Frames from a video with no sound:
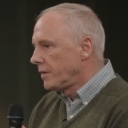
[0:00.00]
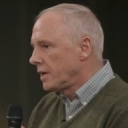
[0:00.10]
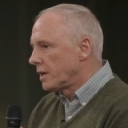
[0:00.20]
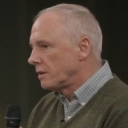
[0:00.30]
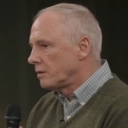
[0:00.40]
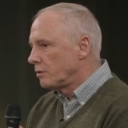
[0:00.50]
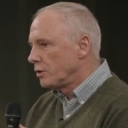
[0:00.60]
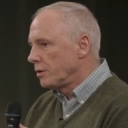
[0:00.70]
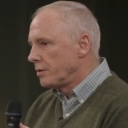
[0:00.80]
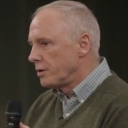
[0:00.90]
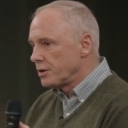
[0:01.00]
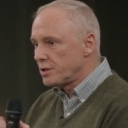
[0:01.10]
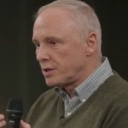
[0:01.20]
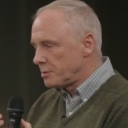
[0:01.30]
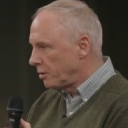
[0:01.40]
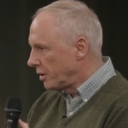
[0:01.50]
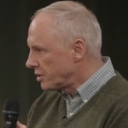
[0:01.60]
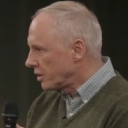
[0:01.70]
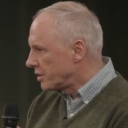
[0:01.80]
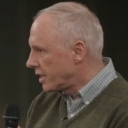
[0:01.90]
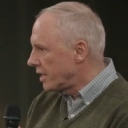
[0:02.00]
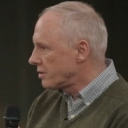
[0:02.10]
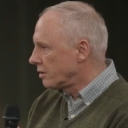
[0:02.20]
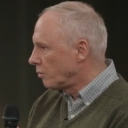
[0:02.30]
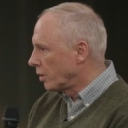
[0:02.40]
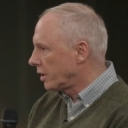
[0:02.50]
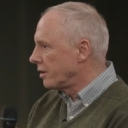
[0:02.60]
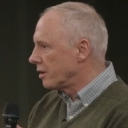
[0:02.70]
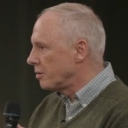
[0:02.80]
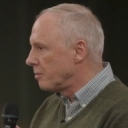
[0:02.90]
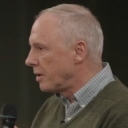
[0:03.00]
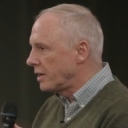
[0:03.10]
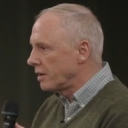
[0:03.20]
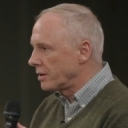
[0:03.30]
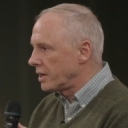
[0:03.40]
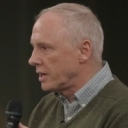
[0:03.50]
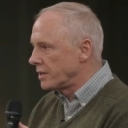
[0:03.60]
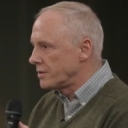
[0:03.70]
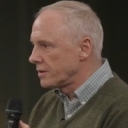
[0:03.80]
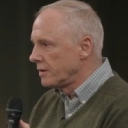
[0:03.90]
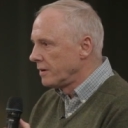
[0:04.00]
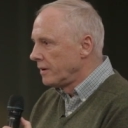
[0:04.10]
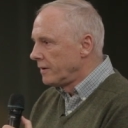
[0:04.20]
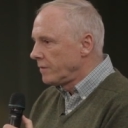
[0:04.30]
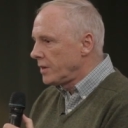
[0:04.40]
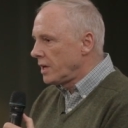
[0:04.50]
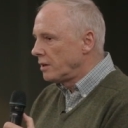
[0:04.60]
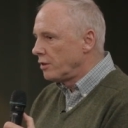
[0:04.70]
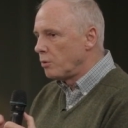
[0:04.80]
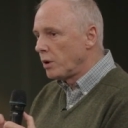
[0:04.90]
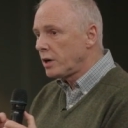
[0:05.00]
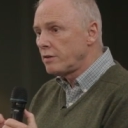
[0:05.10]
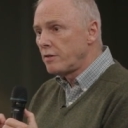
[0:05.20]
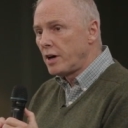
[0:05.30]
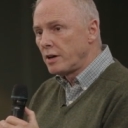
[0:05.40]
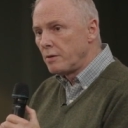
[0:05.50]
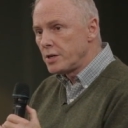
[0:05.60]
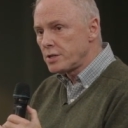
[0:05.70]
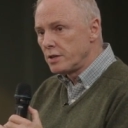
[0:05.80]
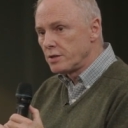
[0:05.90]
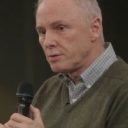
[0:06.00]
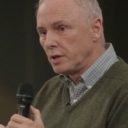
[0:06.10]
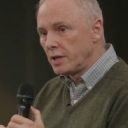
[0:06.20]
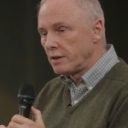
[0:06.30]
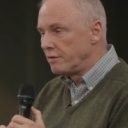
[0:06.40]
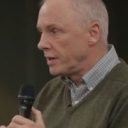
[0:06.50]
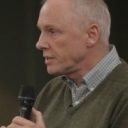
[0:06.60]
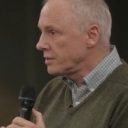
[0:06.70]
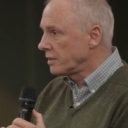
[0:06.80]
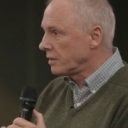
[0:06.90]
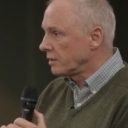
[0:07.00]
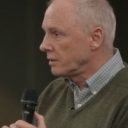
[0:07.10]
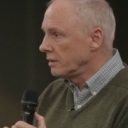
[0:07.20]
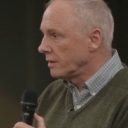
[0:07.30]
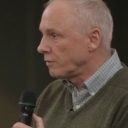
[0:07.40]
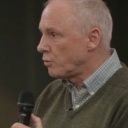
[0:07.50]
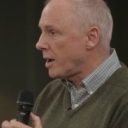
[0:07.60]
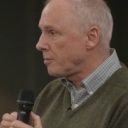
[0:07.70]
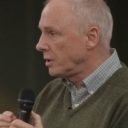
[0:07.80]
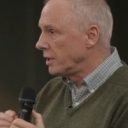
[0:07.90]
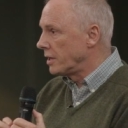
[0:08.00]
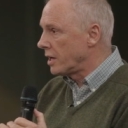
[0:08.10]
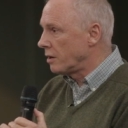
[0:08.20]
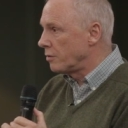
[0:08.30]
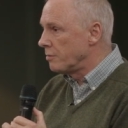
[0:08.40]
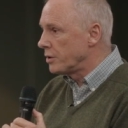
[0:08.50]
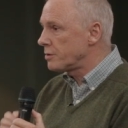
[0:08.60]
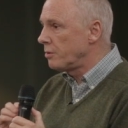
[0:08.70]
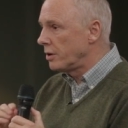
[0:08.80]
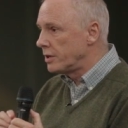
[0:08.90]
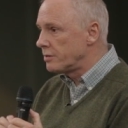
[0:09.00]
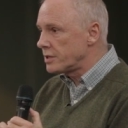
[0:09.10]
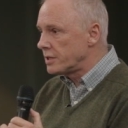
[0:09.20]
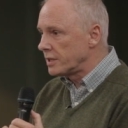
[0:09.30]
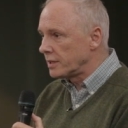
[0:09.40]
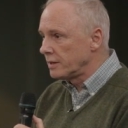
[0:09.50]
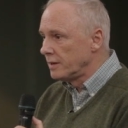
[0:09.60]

and there's experiential education work there, but many other kinds. And the work of evaluation is really advancing um, rapidly now with much more interesting,